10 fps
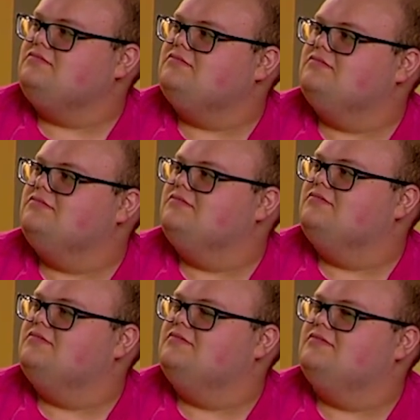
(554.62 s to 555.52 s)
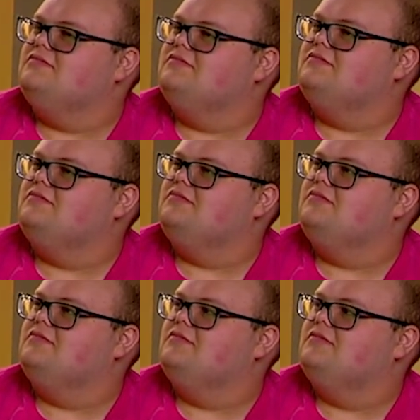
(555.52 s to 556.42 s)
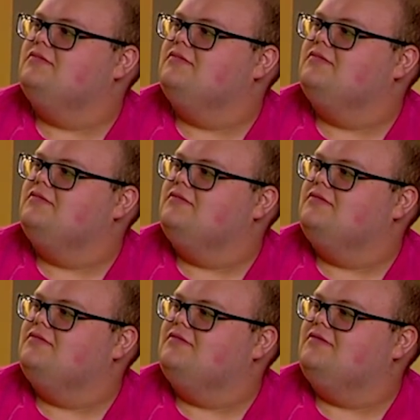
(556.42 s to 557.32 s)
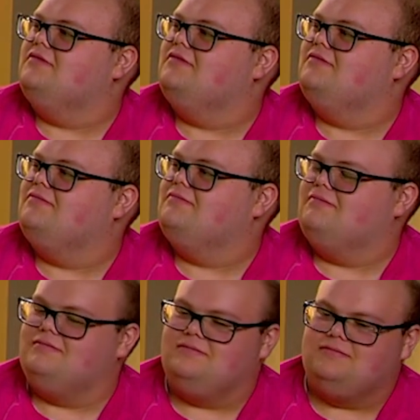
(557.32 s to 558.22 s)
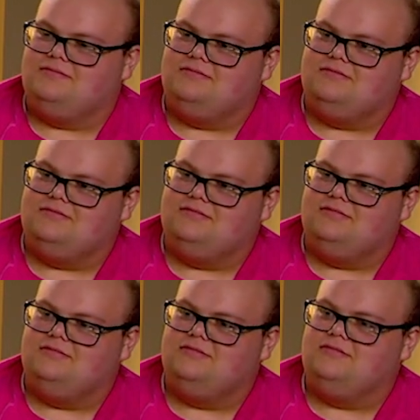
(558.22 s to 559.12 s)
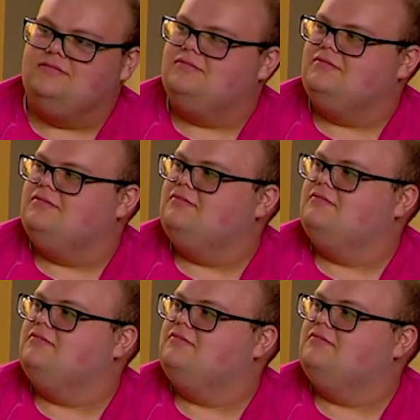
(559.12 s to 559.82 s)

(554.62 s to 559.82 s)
[no speech]